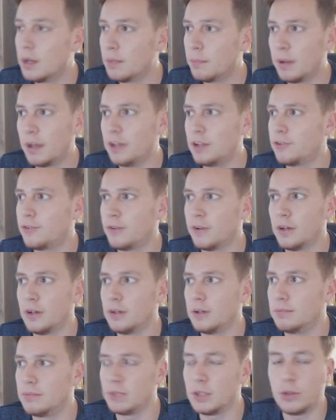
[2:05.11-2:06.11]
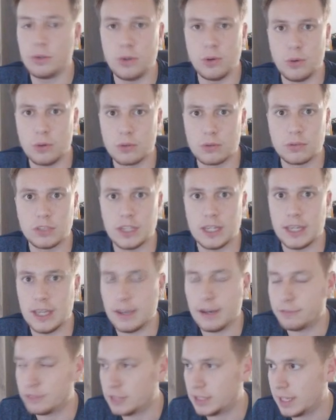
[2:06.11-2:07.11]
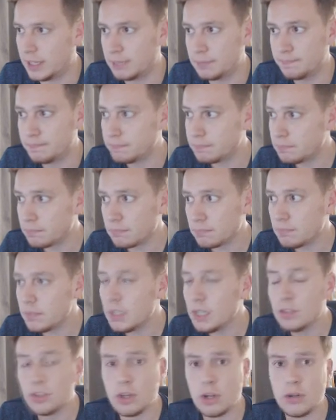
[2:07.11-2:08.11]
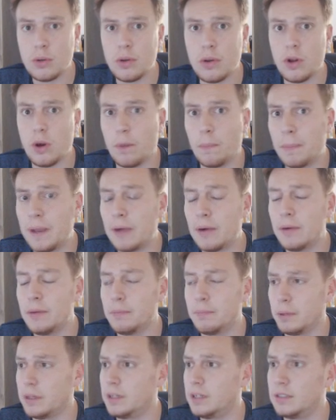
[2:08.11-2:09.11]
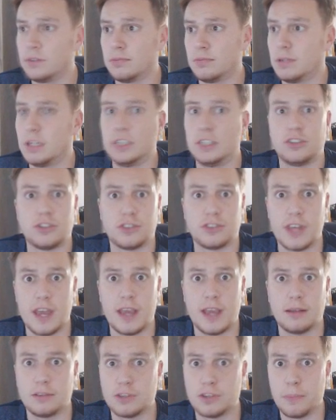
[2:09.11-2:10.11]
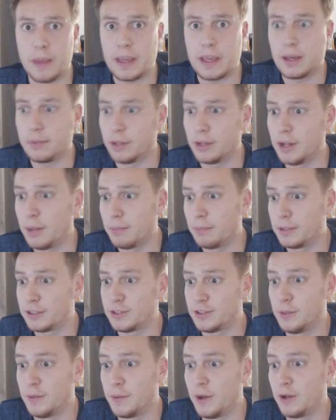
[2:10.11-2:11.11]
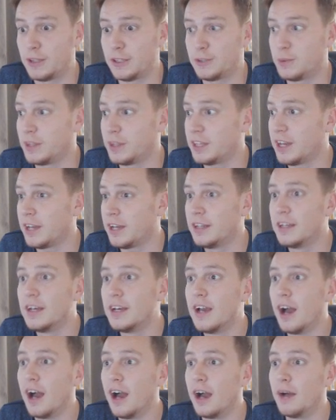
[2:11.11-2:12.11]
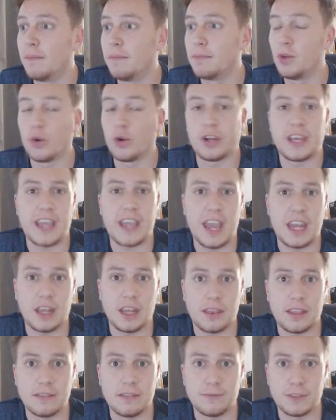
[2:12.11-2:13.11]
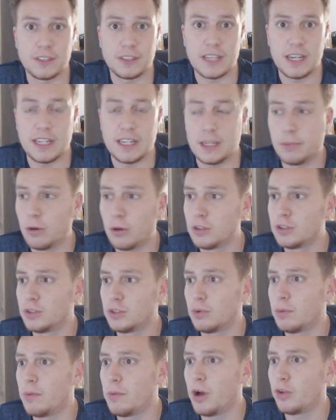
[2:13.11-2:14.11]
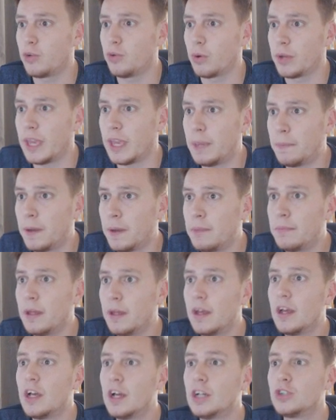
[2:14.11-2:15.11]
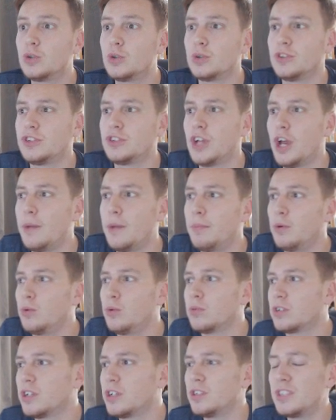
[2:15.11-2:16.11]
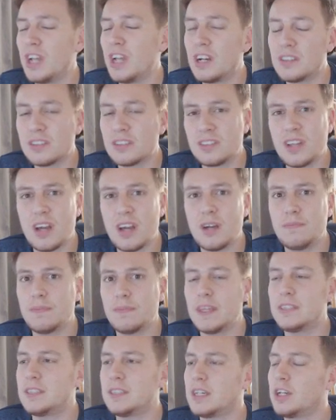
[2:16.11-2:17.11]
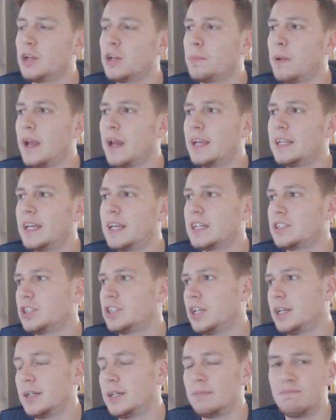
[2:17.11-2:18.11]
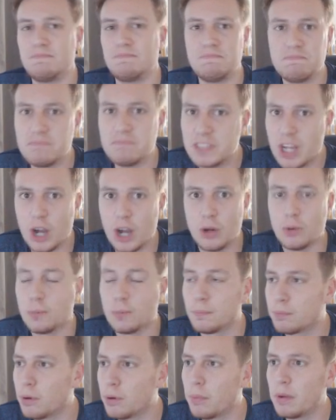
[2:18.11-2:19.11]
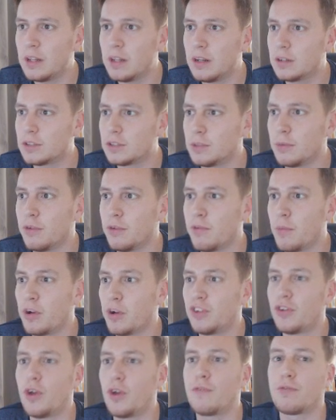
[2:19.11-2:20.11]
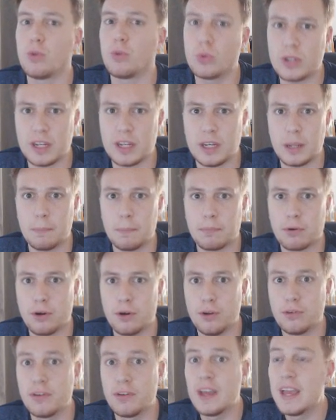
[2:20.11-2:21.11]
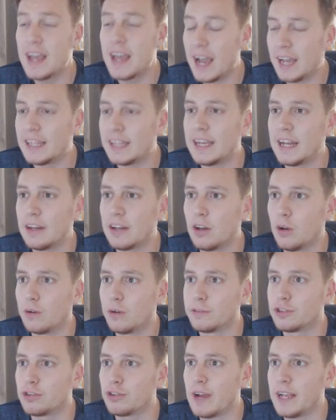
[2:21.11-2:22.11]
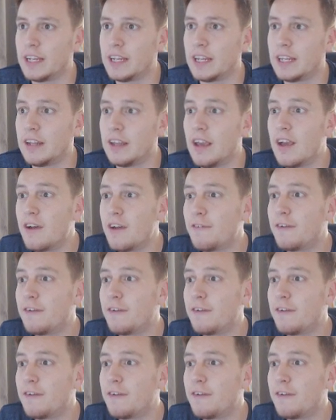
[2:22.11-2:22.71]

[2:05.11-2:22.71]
Plays for New York City FC. Don't know a lot about him, but he's just there to make up the numbers, to be honest with you. Not going to get anything for selling him on, so we might as well keep him. Jordan Turnbull, good youngster. Is he going to play next year? No. Probably look to move him on. His overall didn't improve, and he had a lot of training.